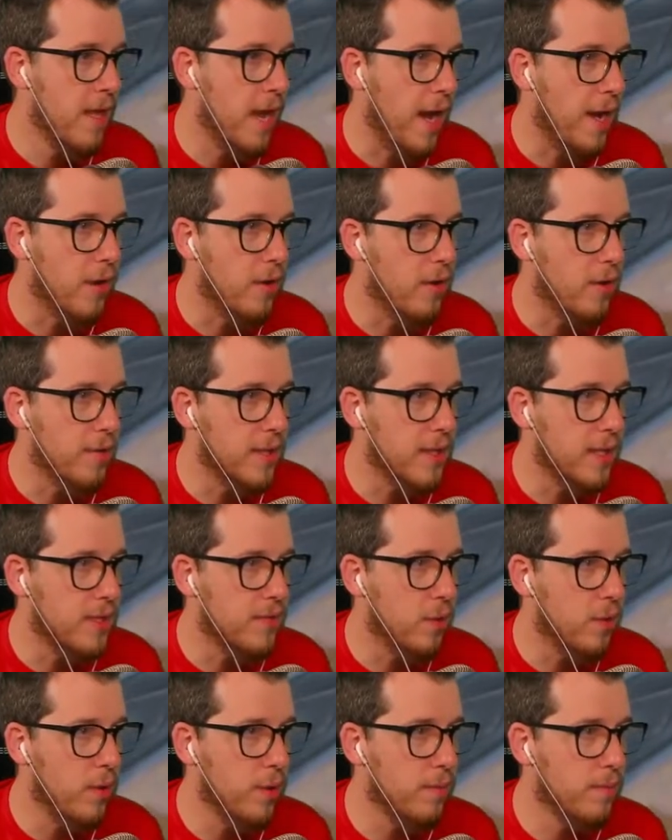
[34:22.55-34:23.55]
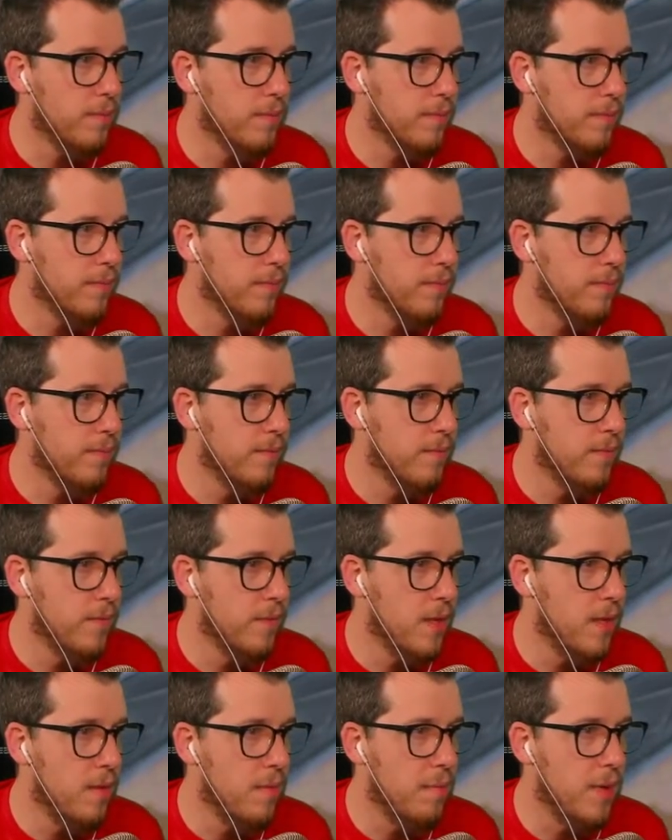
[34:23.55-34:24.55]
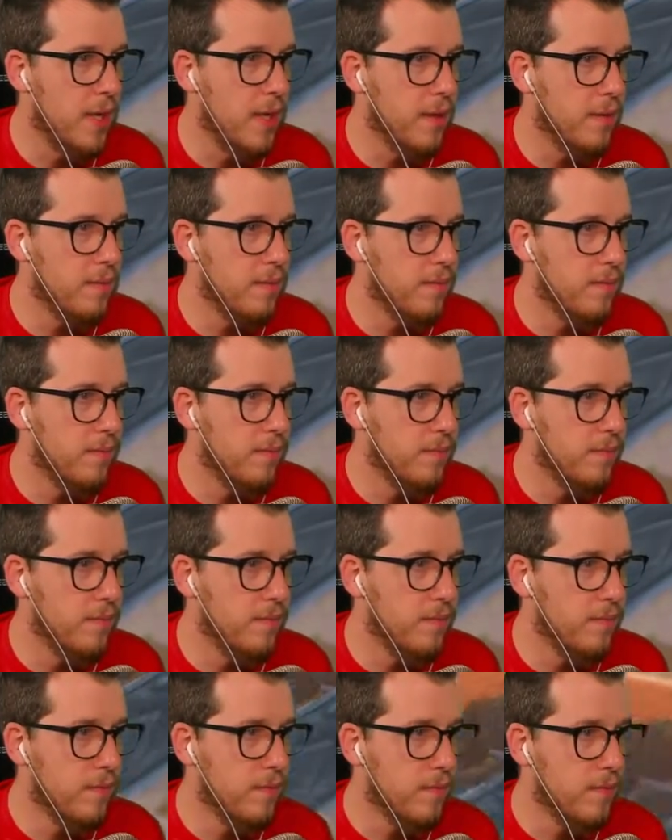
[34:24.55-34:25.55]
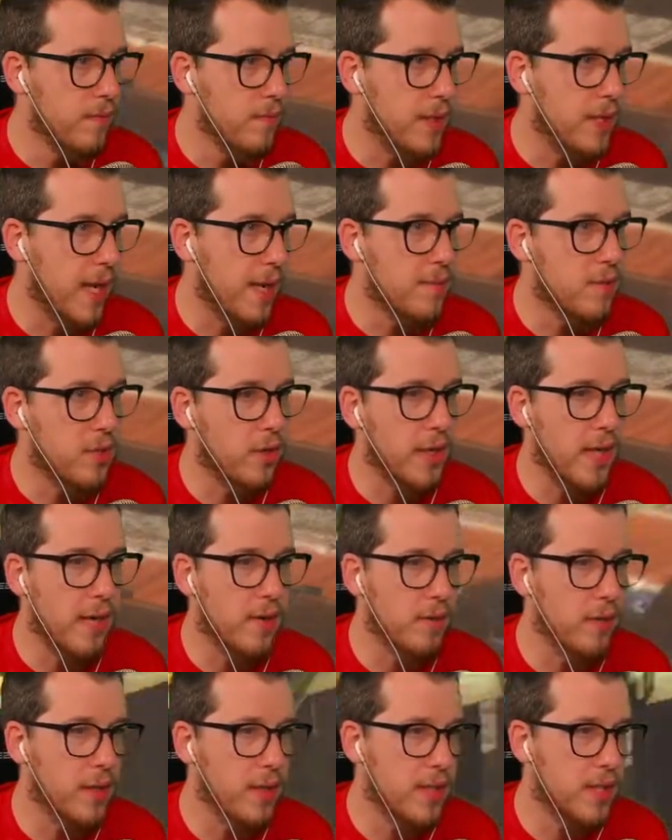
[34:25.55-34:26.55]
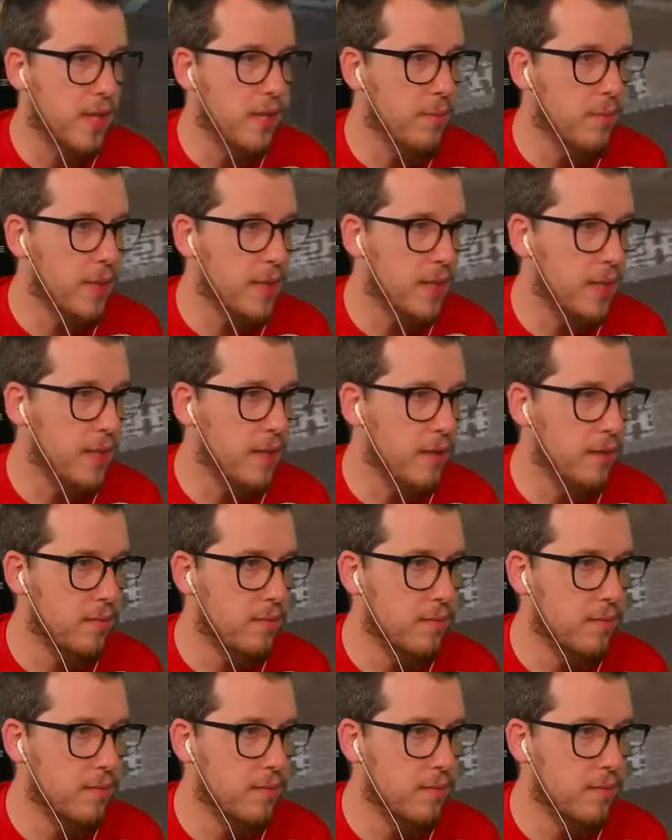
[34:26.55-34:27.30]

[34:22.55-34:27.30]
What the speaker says: I don't know what that's for, but the game started getting really excited when I did it.